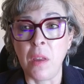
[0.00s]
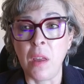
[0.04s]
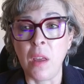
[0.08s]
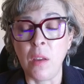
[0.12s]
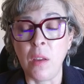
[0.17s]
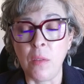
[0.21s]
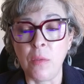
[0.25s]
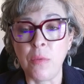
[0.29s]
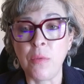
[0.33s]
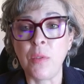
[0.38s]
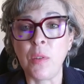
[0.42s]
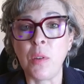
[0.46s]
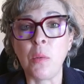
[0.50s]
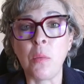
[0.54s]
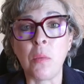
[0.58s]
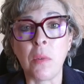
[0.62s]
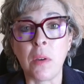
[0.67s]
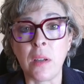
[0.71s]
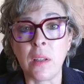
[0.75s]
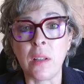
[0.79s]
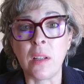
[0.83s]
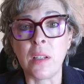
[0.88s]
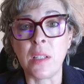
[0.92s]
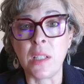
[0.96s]
If you
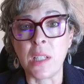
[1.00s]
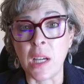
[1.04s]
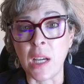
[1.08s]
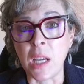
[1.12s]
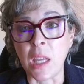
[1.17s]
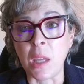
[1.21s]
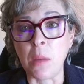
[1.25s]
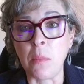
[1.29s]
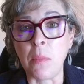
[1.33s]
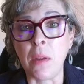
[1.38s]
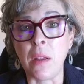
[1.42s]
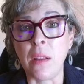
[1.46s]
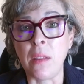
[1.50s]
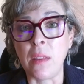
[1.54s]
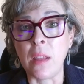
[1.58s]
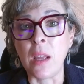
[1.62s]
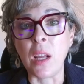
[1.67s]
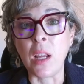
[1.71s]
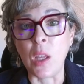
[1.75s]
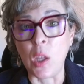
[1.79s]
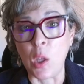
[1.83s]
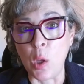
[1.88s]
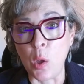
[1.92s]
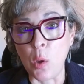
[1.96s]
want a document
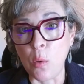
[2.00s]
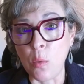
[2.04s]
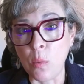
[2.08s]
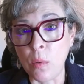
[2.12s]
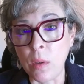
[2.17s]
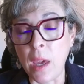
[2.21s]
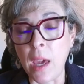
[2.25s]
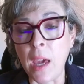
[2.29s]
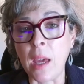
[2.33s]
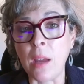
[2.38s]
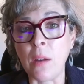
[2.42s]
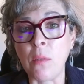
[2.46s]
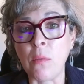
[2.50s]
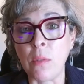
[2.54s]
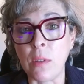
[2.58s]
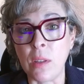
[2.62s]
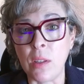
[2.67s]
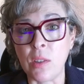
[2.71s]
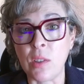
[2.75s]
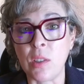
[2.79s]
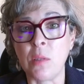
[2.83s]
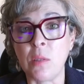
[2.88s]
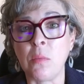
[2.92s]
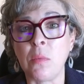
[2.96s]
that you can
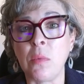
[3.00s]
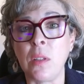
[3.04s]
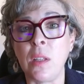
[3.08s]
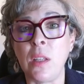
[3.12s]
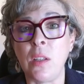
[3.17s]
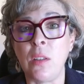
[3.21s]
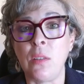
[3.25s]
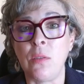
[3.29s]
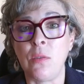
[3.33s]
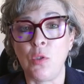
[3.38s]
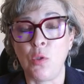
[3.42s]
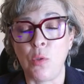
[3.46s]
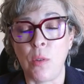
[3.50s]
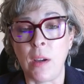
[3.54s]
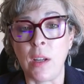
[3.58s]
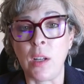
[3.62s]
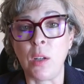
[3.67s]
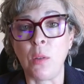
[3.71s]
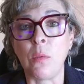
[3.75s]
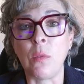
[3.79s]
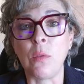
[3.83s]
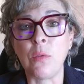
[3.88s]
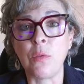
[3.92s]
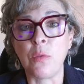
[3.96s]
reasonably try
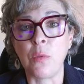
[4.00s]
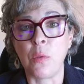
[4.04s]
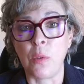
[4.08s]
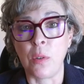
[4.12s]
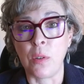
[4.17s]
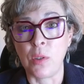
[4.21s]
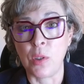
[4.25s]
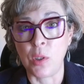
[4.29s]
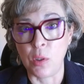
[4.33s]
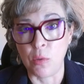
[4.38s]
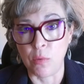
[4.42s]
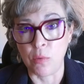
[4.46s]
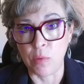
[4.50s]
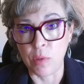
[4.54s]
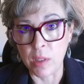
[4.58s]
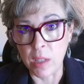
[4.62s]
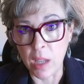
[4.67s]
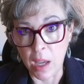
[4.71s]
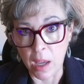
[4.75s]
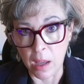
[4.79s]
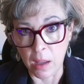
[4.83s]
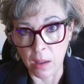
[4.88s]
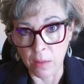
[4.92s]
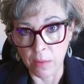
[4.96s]
to enforce
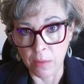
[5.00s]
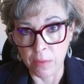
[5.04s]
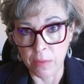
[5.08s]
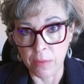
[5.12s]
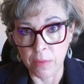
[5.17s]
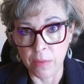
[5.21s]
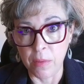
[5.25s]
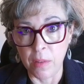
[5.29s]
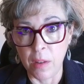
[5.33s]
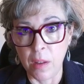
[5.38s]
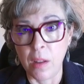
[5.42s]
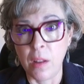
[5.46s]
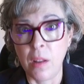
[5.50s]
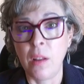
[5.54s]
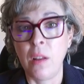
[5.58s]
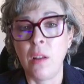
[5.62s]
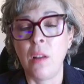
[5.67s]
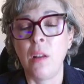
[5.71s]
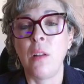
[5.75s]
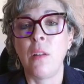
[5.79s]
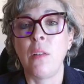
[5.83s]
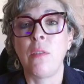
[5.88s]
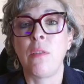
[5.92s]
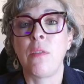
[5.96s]
yourself
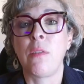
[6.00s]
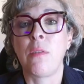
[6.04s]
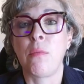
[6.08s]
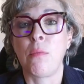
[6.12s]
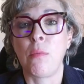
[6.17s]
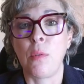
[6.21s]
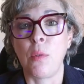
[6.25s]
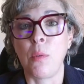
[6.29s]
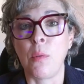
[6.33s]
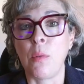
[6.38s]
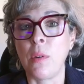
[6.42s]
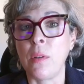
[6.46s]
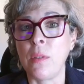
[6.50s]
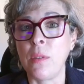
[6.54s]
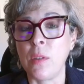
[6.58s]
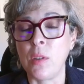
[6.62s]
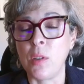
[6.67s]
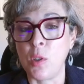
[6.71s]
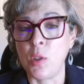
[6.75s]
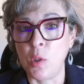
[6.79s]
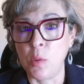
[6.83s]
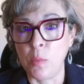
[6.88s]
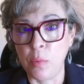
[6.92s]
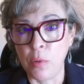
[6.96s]
through the
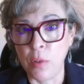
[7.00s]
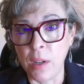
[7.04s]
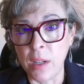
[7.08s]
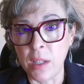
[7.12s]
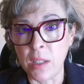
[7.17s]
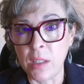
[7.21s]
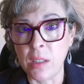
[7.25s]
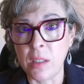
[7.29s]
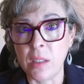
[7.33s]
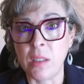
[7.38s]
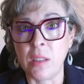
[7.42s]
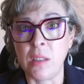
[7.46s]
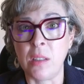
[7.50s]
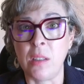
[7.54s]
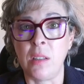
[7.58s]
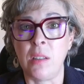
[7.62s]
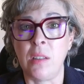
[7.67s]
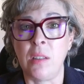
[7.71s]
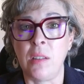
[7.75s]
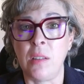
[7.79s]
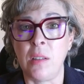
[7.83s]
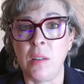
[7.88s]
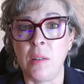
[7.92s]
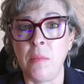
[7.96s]
due process
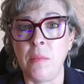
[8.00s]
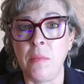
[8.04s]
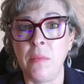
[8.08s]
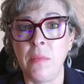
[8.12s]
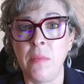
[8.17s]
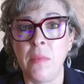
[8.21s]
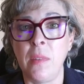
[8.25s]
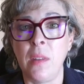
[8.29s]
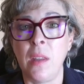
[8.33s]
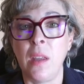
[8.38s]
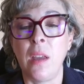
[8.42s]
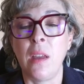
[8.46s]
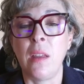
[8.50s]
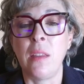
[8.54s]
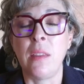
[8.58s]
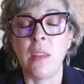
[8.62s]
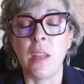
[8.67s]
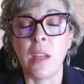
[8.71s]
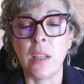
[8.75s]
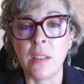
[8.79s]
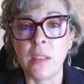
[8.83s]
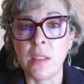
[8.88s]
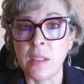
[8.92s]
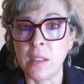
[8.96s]
system
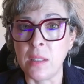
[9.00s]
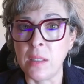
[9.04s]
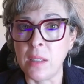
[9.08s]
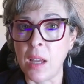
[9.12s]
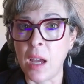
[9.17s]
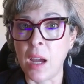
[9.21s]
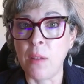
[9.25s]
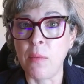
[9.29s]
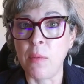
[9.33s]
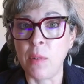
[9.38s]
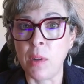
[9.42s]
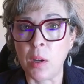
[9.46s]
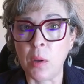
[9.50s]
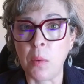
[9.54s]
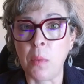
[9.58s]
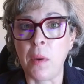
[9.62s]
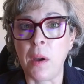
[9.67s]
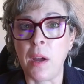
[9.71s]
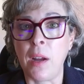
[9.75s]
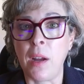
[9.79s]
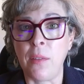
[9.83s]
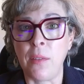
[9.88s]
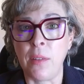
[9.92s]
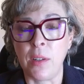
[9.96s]
that does not
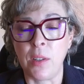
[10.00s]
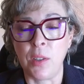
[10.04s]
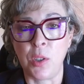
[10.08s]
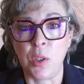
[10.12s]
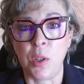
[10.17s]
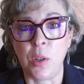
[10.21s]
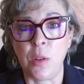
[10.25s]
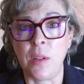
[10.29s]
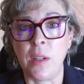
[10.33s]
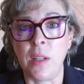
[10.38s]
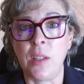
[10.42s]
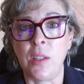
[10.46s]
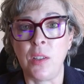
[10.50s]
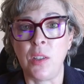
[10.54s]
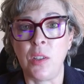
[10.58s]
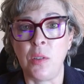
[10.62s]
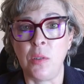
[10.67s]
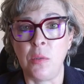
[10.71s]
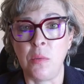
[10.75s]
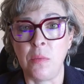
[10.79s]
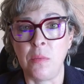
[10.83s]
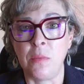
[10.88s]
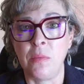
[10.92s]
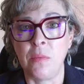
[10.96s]
require an attorney
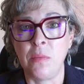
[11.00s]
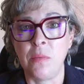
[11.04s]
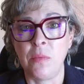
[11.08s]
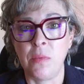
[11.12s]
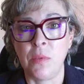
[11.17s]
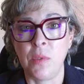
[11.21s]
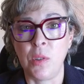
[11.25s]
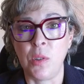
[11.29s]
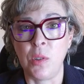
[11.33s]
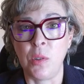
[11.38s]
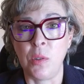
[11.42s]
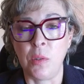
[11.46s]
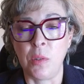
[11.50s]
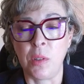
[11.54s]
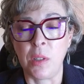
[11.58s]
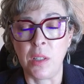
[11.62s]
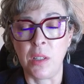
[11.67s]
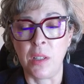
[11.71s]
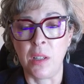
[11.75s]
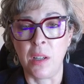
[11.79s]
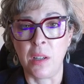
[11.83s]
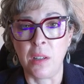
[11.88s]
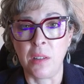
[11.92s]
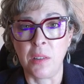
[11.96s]
to
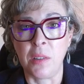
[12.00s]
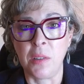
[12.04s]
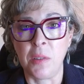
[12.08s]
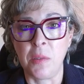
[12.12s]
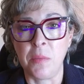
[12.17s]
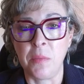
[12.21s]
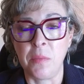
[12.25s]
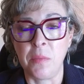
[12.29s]
conduct.